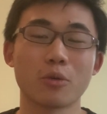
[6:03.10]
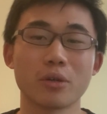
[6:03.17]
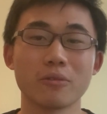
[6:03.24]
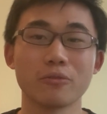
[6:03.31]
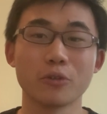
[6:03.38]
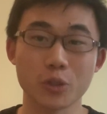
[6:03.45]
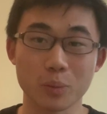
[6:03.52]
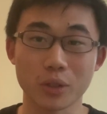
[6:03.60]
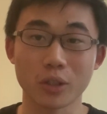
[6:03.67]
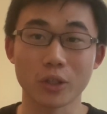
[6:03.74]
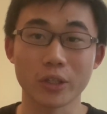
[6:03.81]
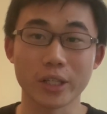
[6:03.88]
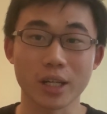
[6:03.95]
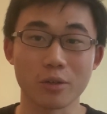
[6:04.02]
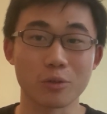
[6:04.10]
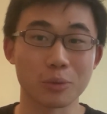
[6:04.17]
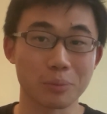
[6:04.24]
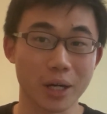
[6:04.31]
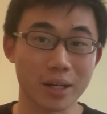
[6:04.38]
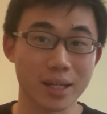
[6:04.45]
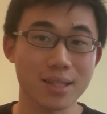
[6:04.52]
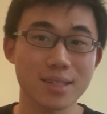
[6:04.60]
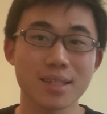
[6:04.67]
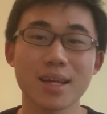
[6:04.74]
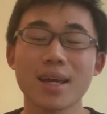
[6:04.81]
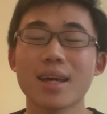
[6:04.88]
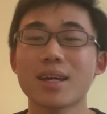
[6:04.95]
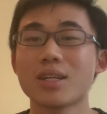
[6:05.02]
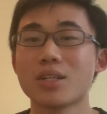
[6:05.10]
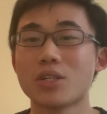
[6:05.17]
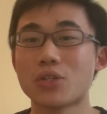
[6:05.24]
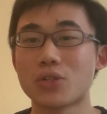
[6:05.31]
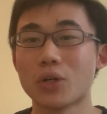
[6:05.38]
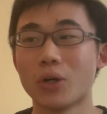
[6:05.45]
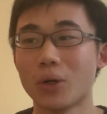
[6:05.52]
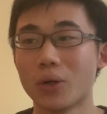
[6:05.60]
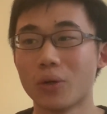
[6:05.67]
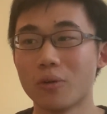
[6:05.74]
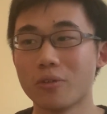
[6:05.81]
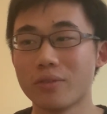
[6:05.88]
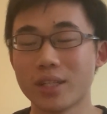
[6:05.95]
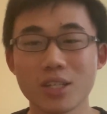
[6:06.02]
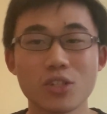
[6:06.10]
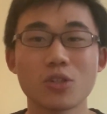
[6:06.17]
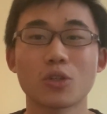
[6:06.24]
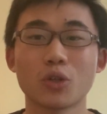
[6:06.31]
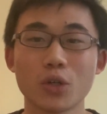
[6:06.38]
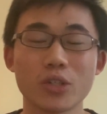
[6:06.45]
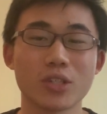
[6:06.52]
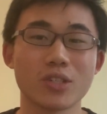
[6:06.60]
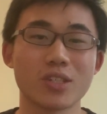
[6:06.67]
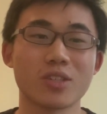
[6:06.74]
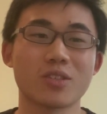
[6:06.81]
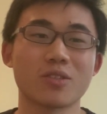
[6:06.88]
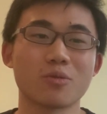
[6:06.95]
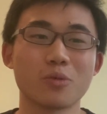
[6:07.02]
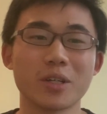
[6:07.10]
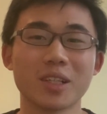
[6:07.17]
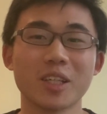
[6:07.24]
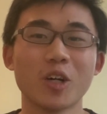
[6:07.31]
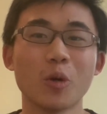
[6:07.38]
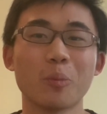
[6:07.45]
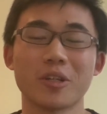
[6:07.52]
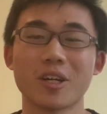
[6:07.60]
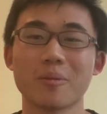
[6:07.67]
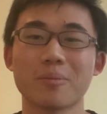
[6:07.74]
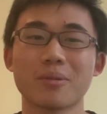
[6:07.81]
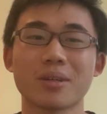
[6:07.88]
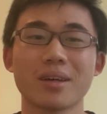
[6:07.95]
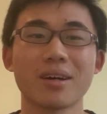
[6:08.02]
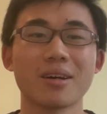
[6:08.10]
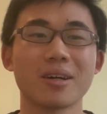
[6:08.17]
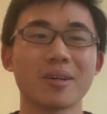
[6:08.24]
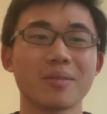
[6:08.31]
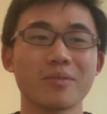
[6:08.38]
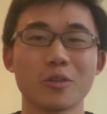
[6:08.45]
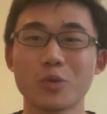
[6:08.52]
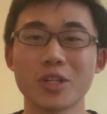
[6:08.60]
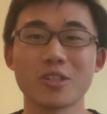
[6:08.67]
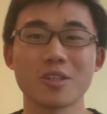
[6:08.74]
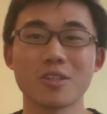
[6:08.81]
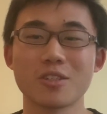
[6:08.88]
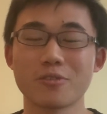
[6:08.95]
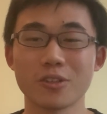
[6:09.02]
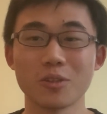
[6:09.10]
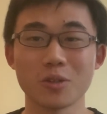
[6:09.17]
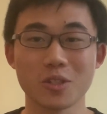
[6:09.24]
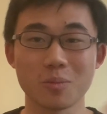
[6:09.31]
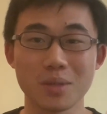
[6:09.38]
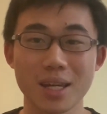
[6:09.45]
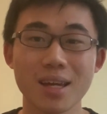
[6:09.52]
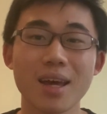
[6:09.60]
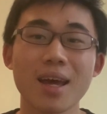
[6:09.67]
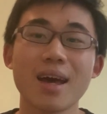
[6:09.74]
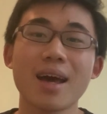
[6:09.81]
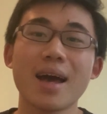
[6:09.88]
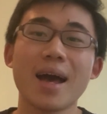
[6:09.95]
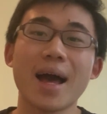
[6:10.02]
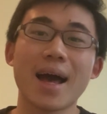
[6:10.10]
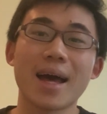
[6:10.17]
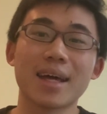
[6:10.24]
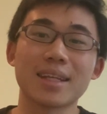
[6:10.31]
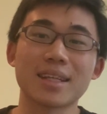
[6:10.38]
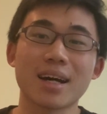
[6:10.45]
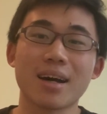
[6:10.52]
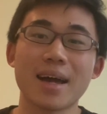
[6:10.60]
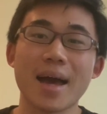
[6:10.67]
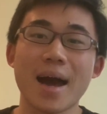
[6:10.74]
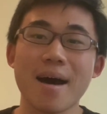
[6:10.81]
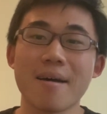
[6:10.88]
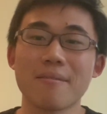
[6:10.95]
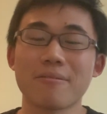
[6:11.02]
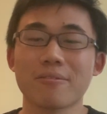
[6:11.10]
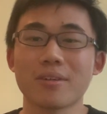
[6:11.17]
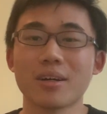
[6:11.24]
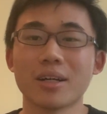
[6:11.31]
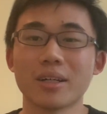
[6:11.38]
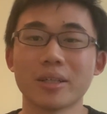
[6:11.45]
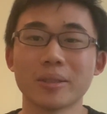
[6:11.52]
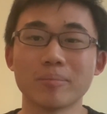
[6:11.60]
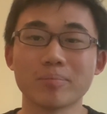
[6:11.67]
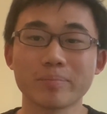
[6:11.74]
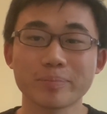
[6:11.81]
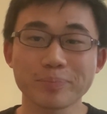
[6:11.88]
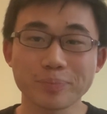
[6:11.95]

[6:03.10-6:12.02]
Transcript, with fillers: reinforcement learning and robotics. So these two courses really opened up um, the research field to me, and I have um,